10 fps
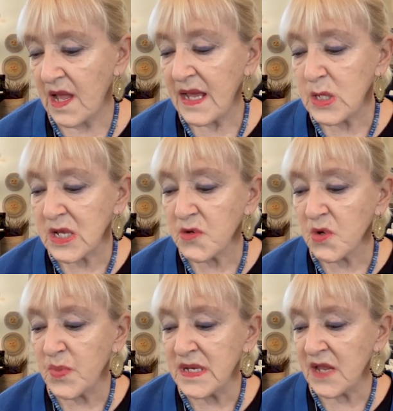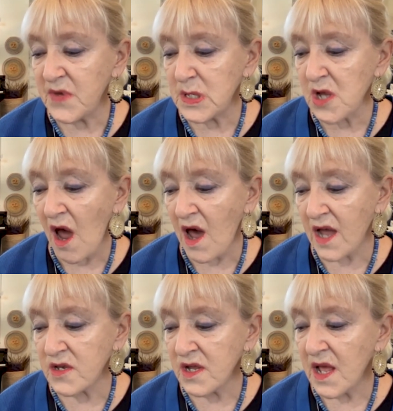He skittered beneath his
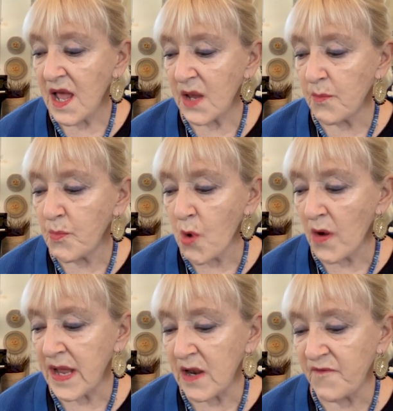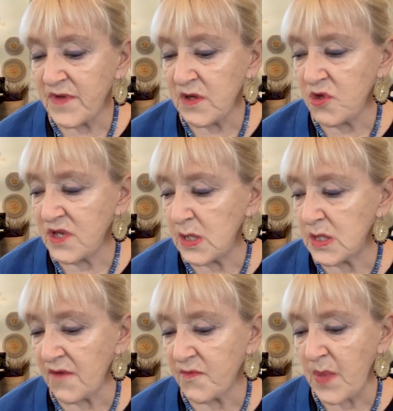cot and brought out a few sheets
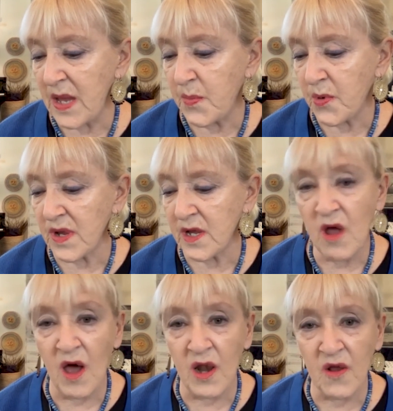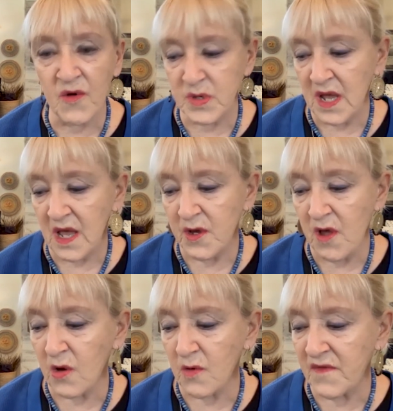of paper in colors the
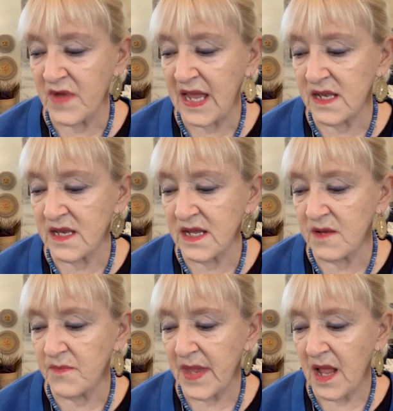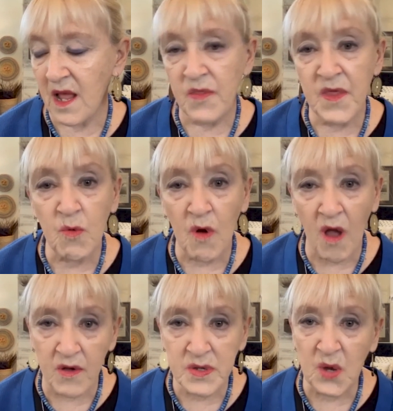color of candy. There were
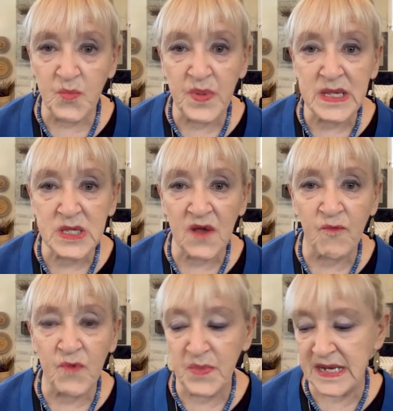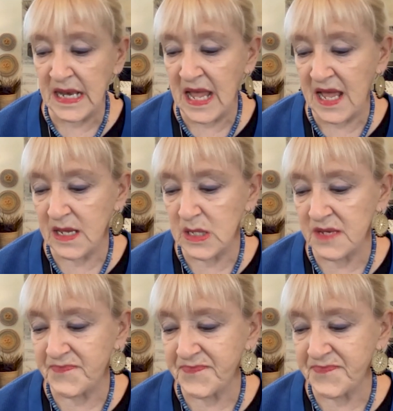also bits of ribbon and lace.